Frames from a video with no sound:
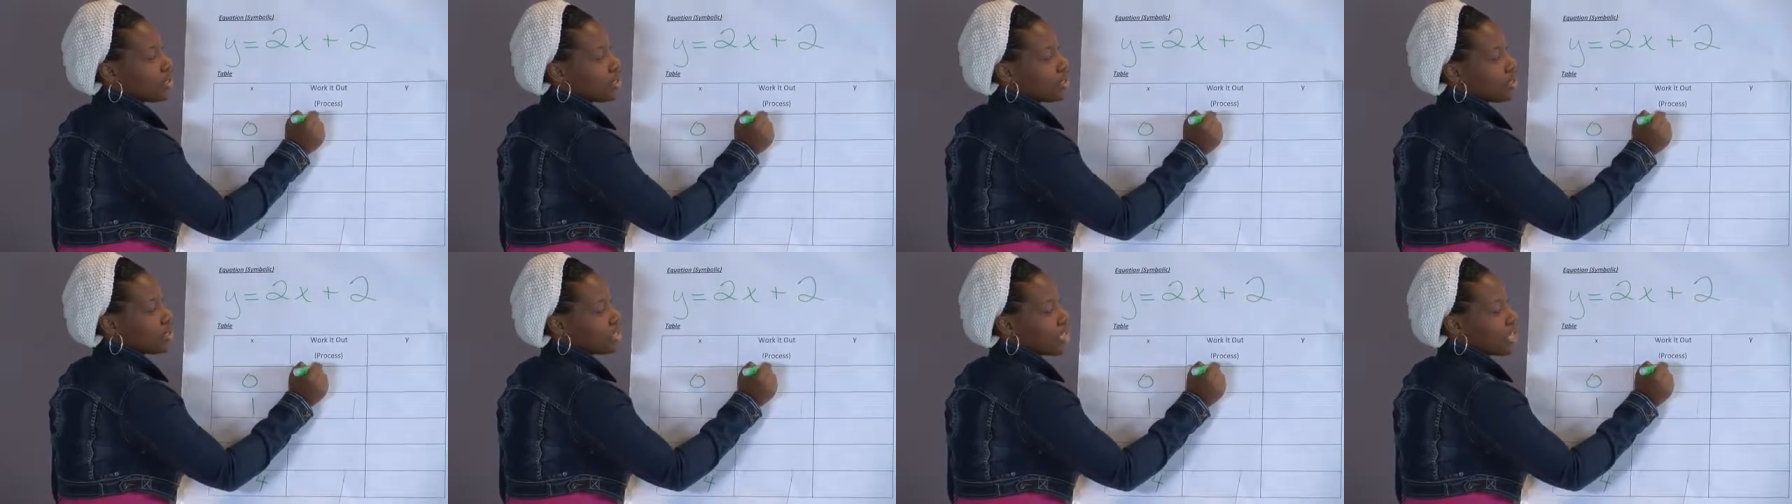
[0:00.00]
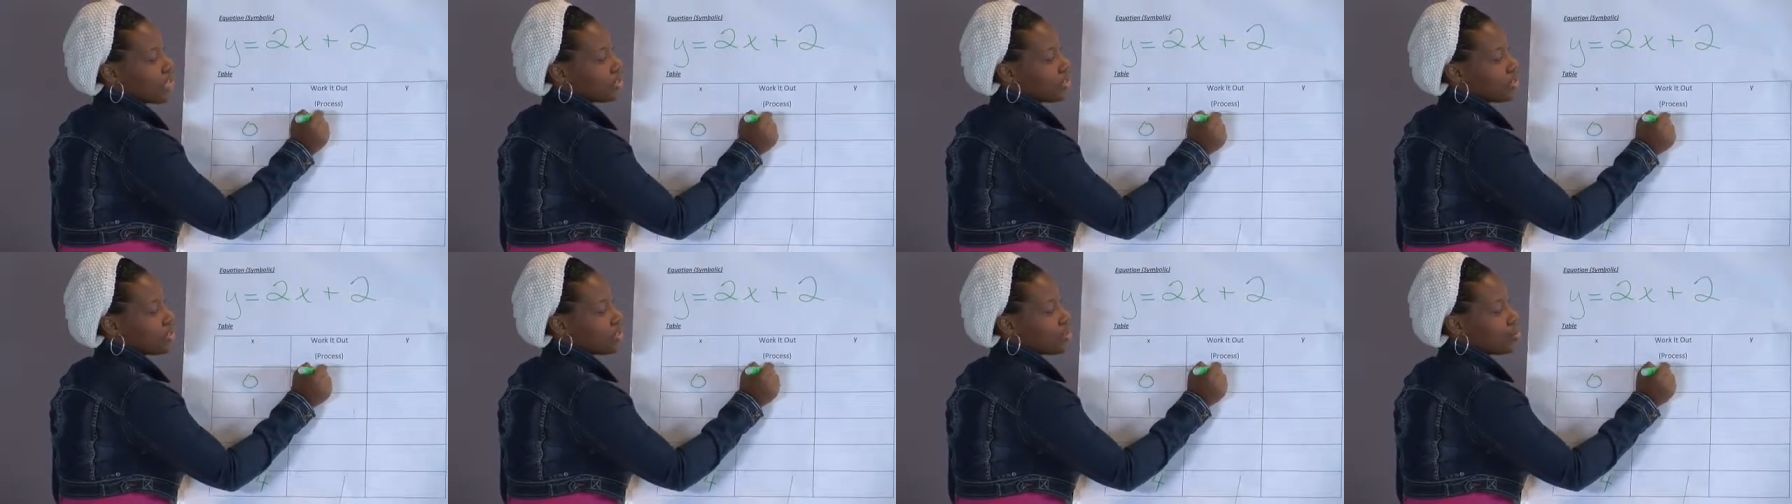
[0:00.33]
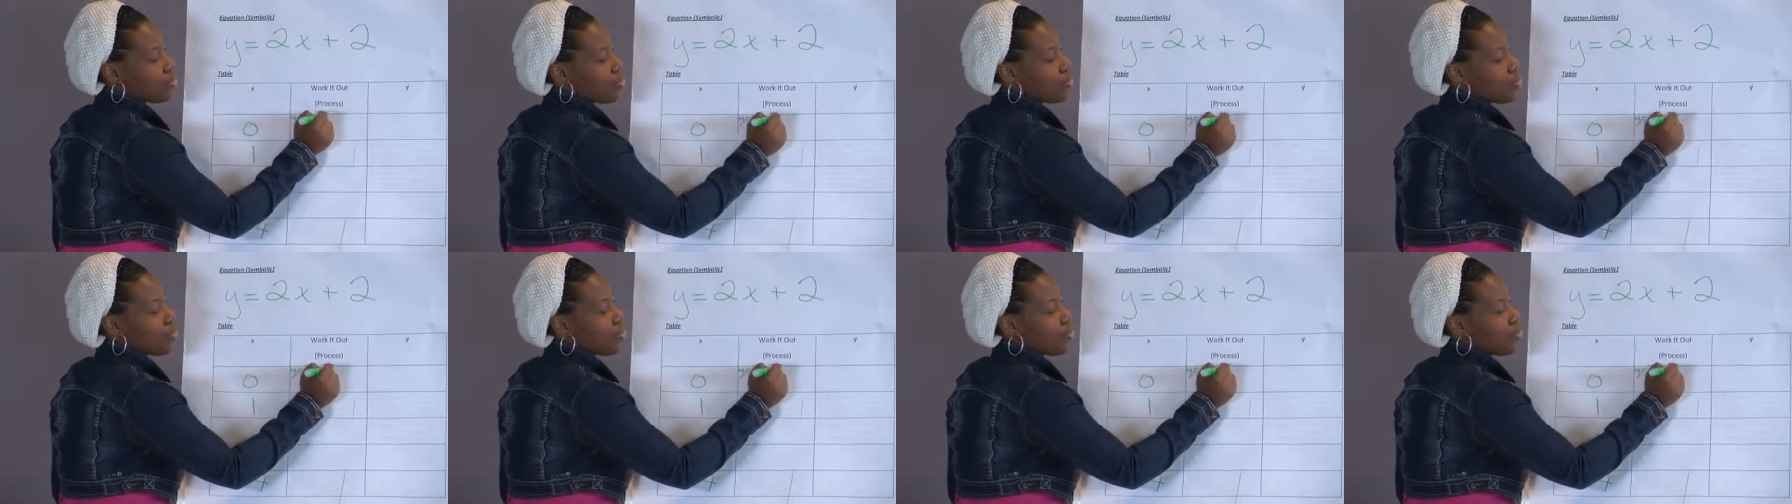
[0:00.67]
times
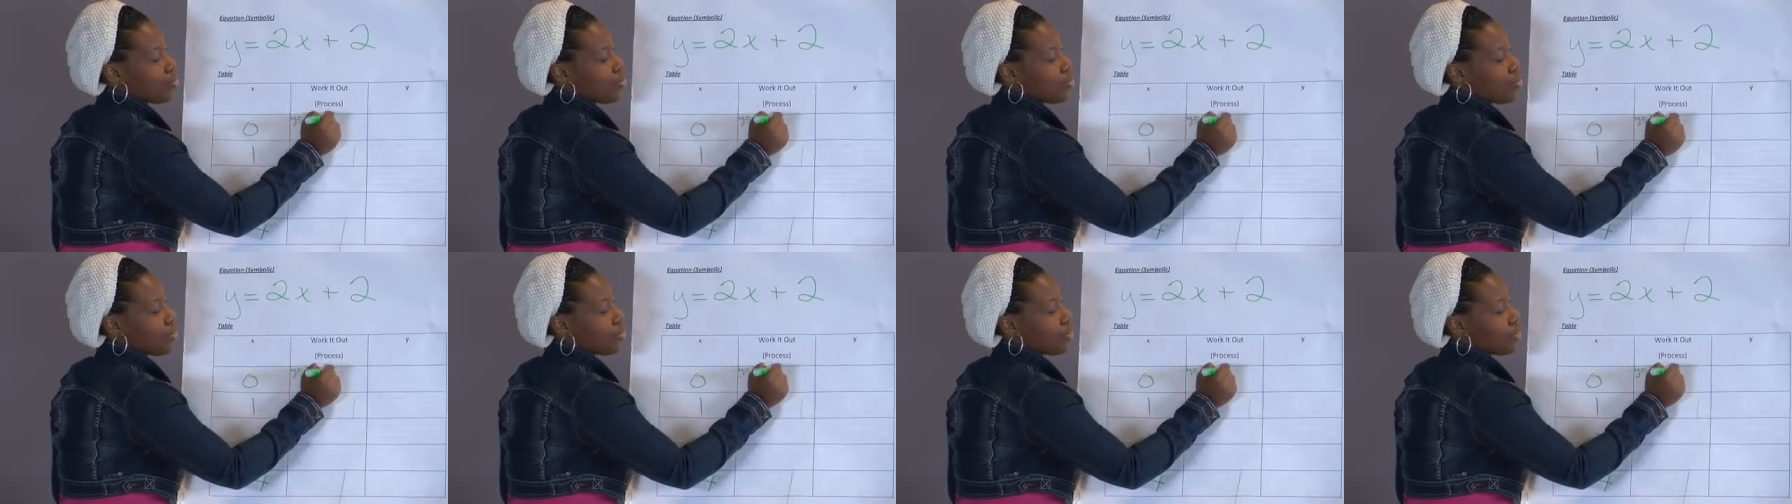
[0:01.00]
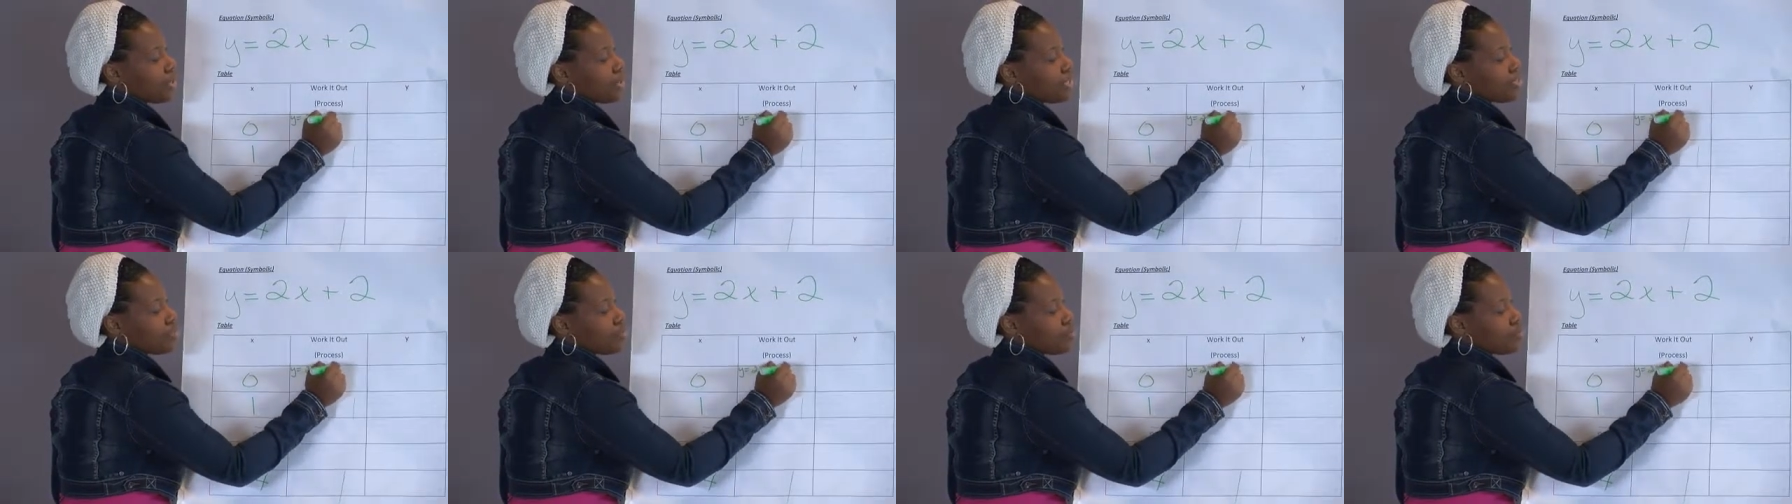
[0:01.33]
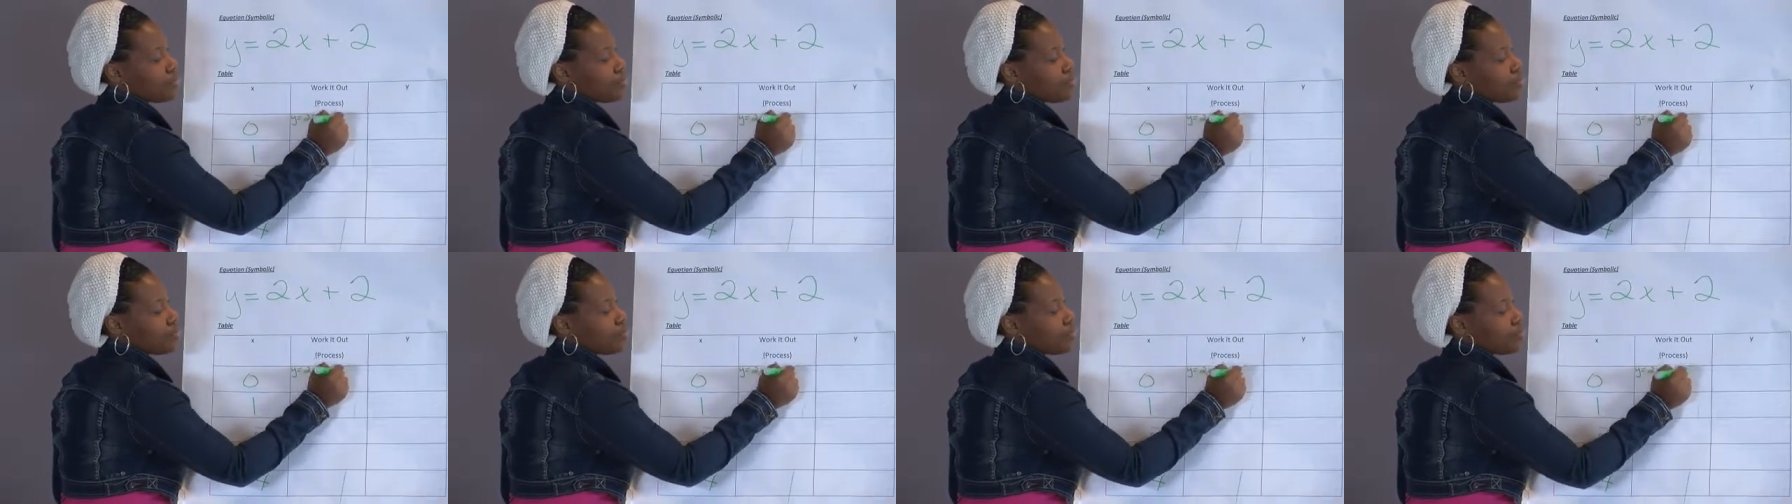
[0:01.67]
0 plus
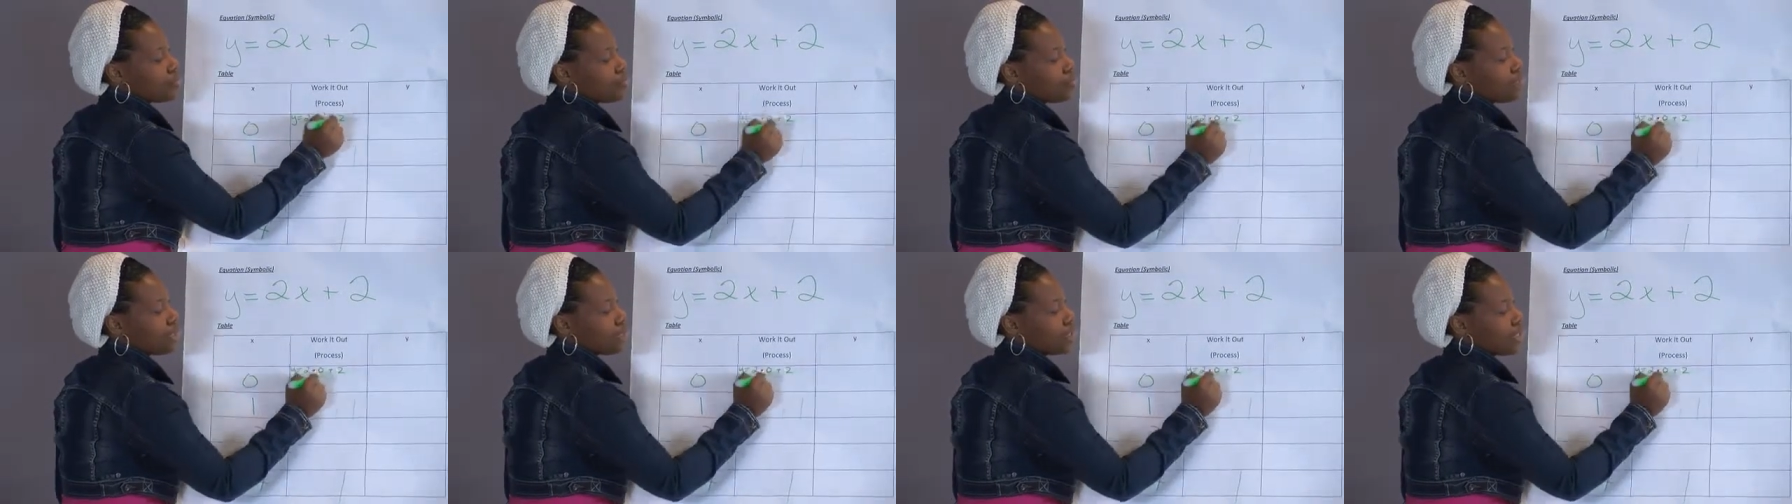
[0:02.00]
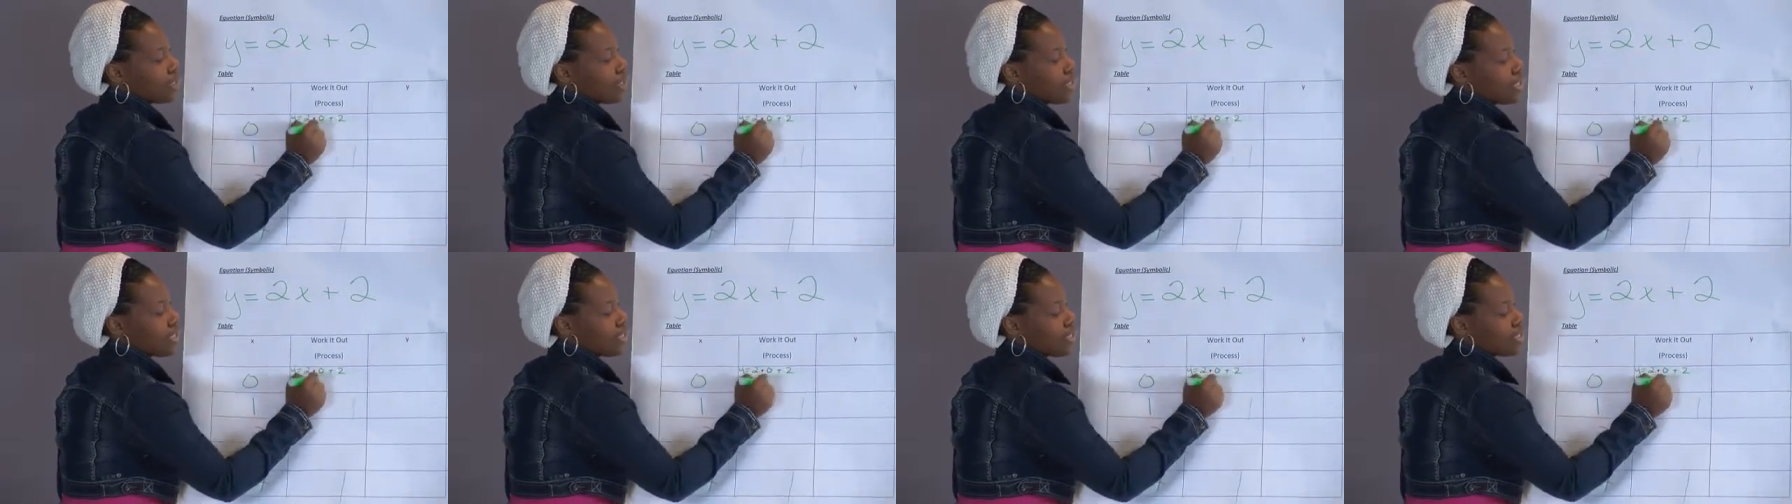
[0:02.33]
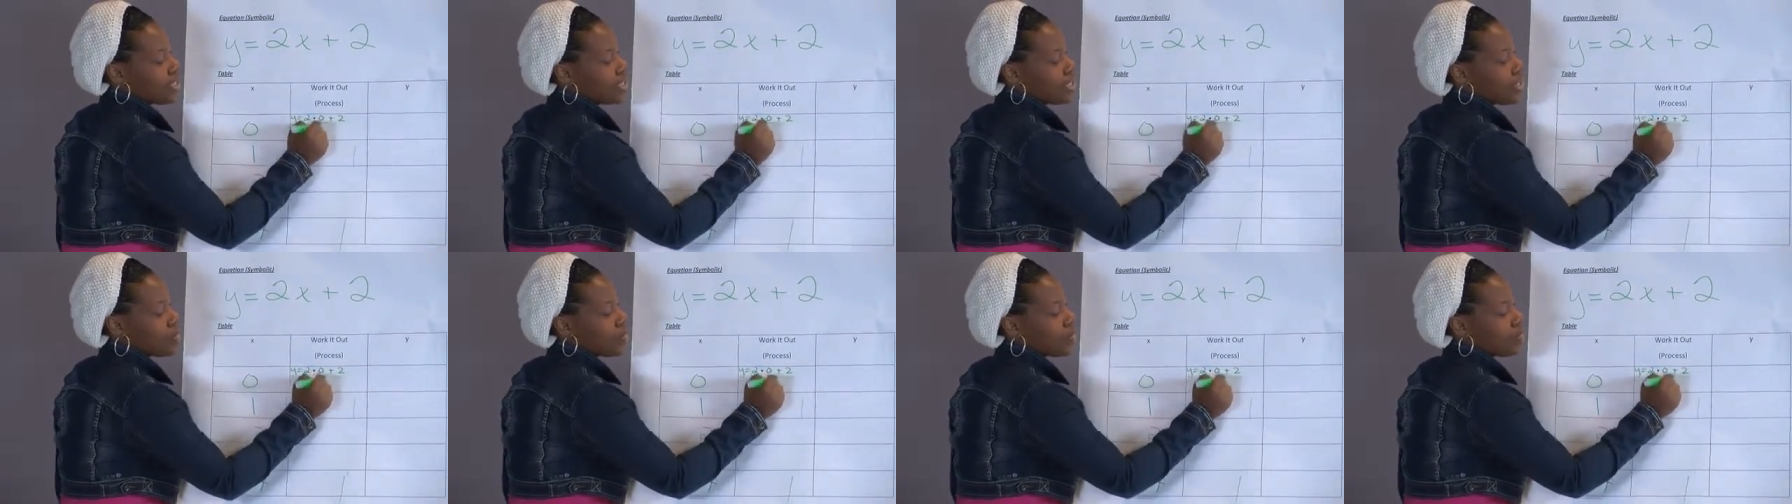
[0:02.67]
2 is
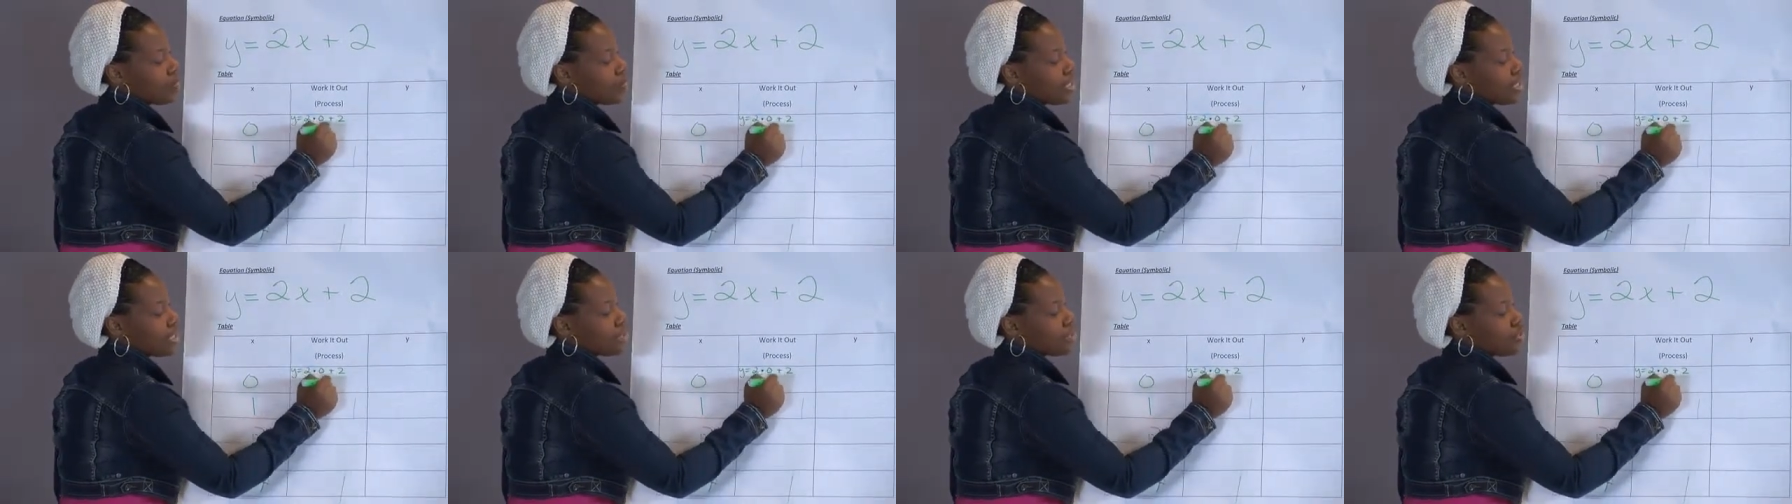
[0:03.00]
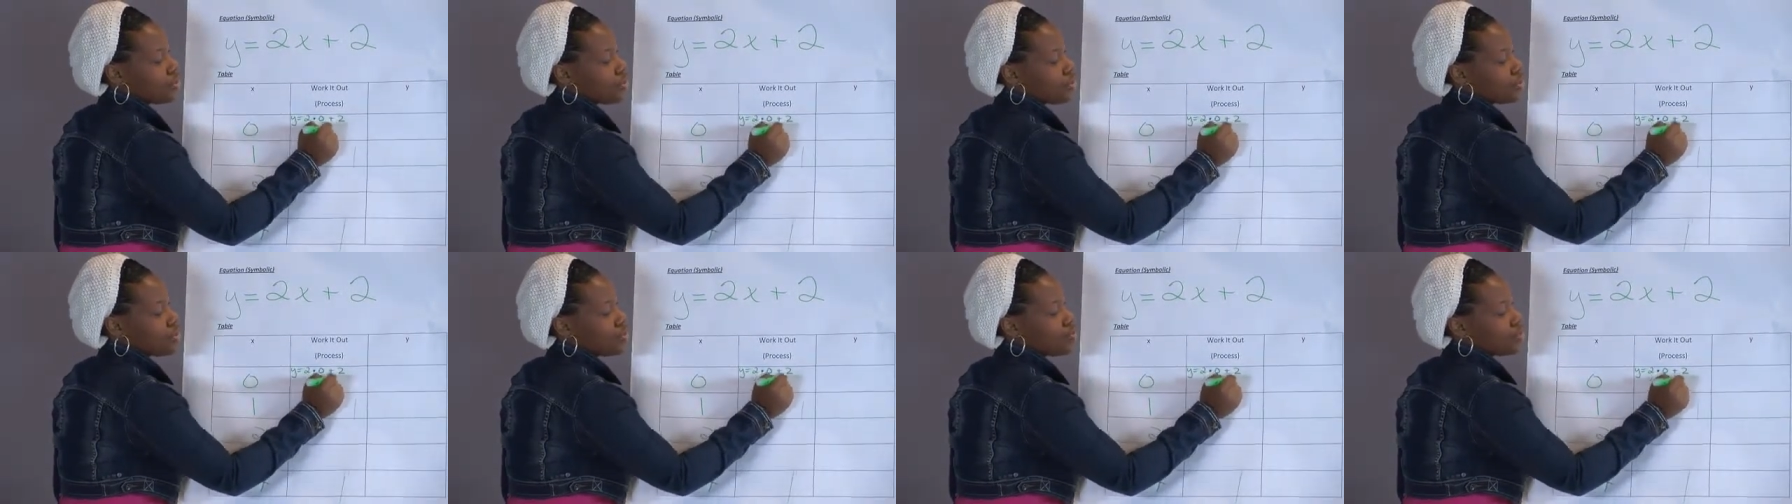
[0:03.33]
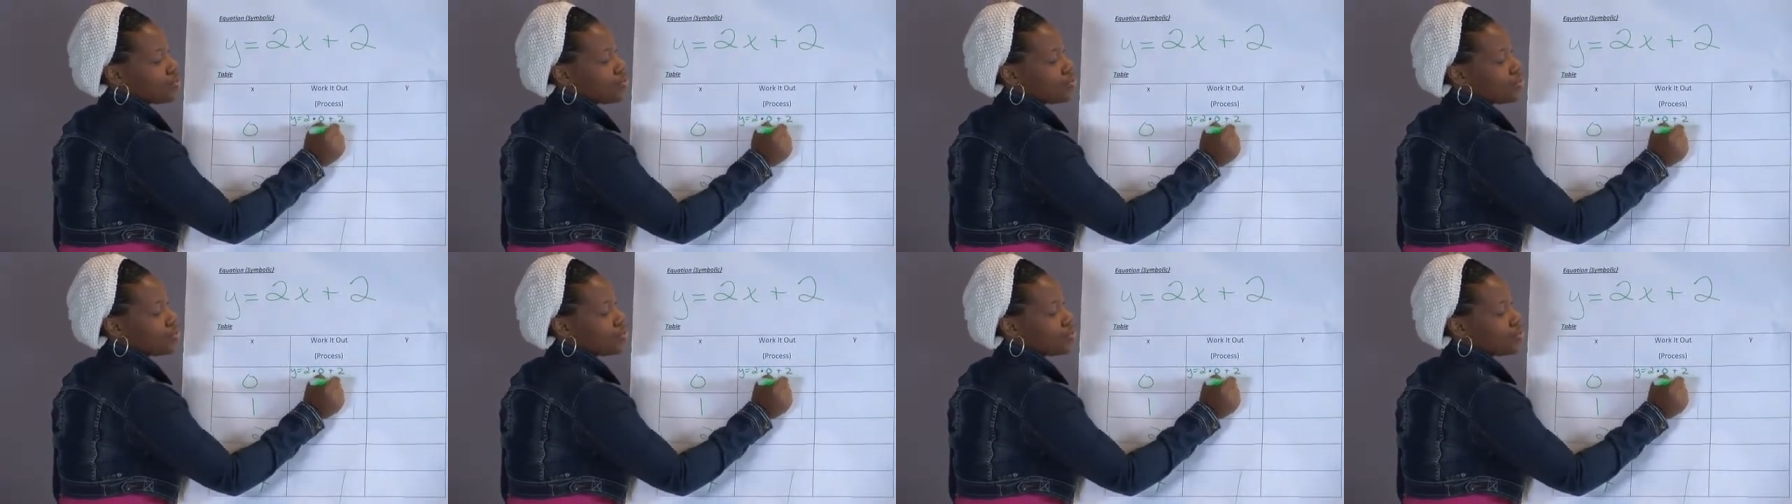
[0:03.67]
0 plus 2,